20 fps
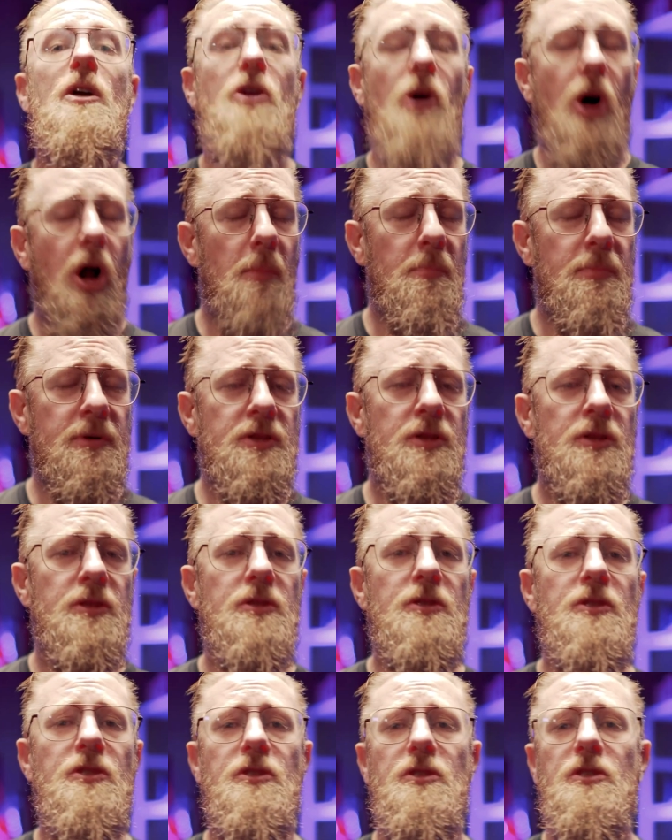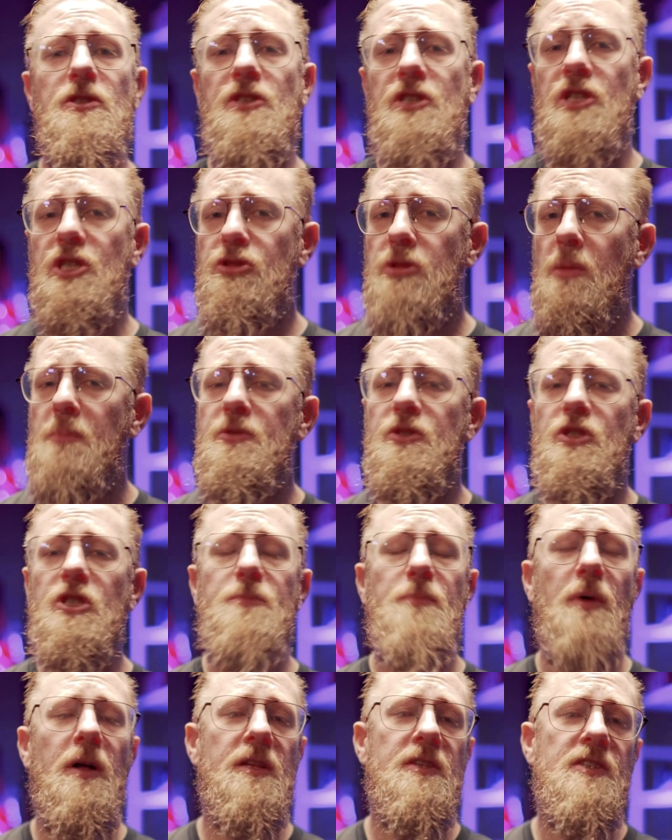Karpenter's disruptions
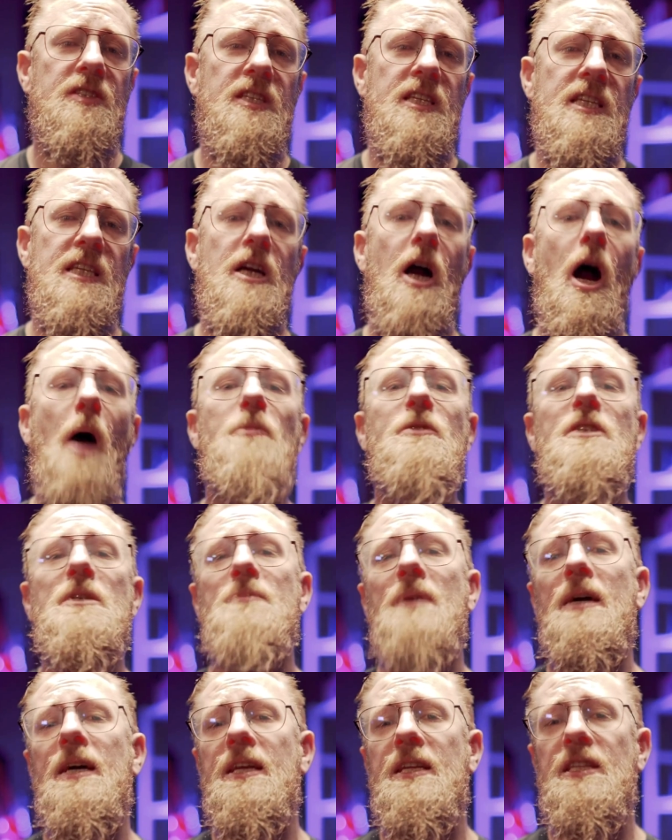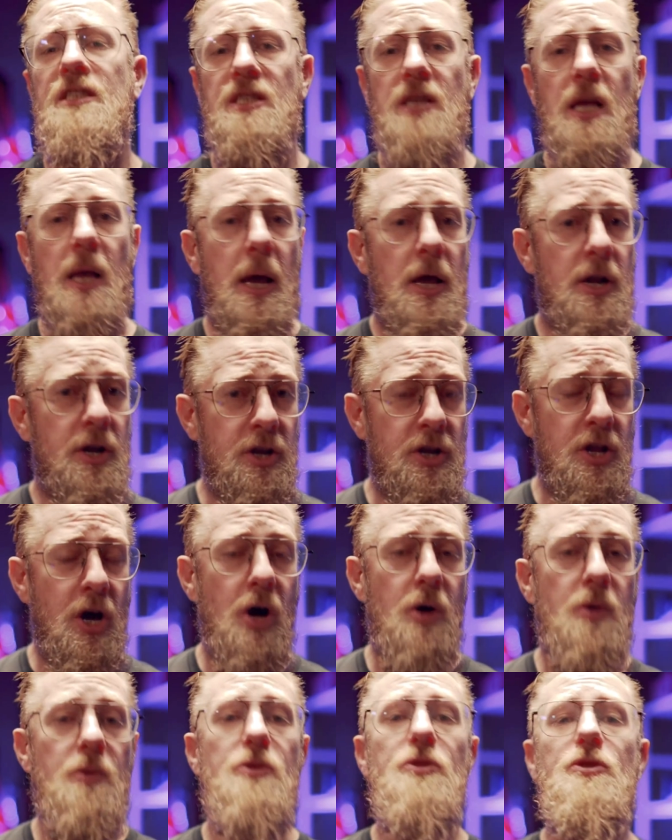policy optimizes
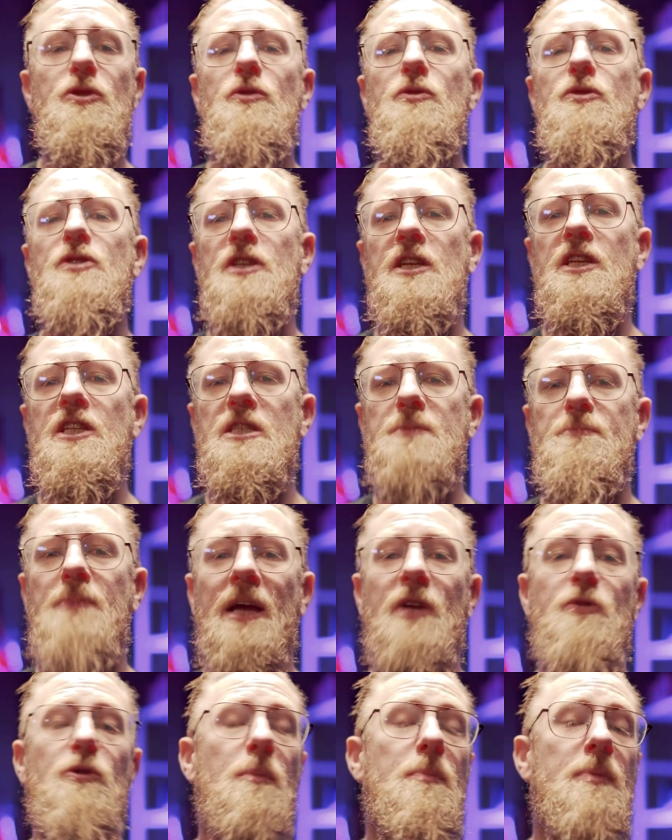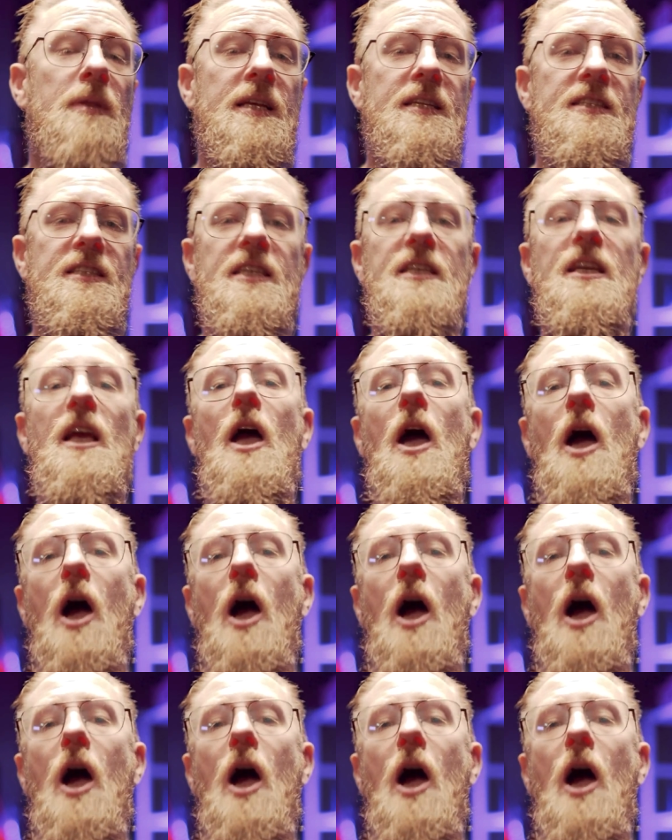node usage by replacing